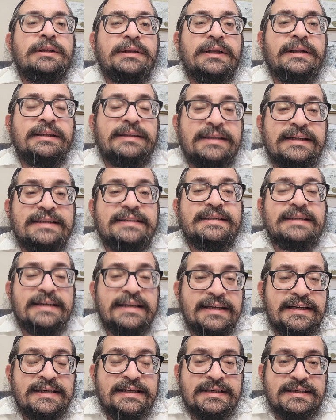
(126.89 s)
that this
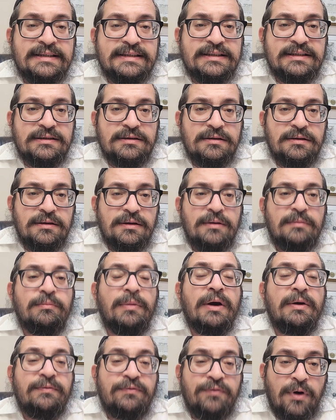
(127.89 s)
is
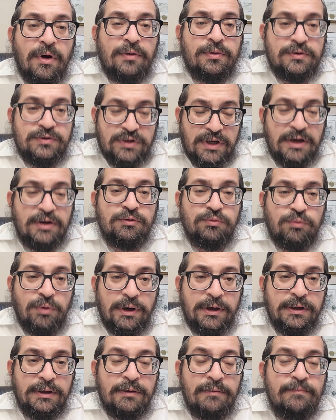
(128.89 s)
my father's
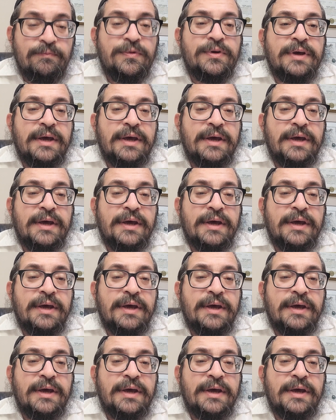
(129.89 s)
handwriting,